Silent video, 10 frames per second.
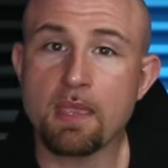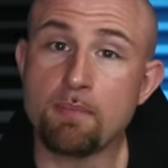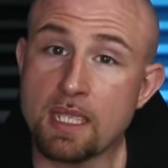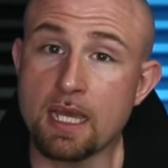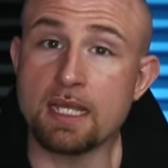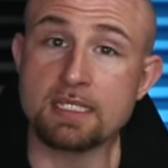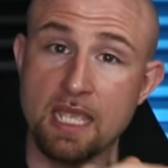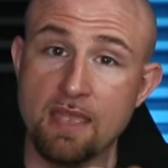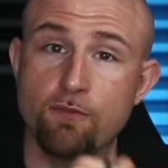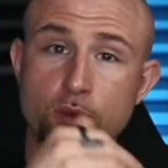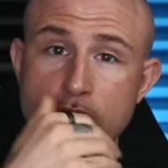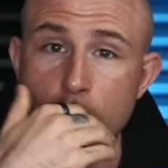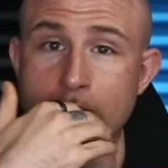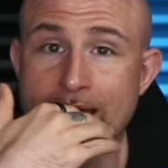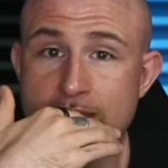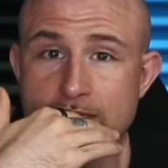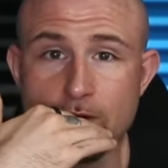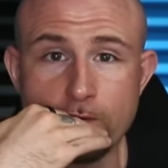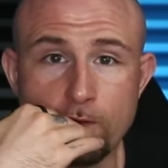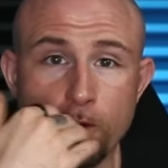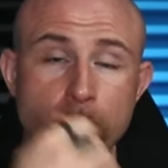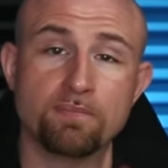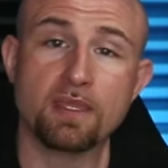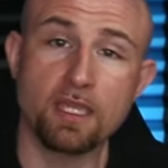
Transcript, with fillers: because if we go by this article,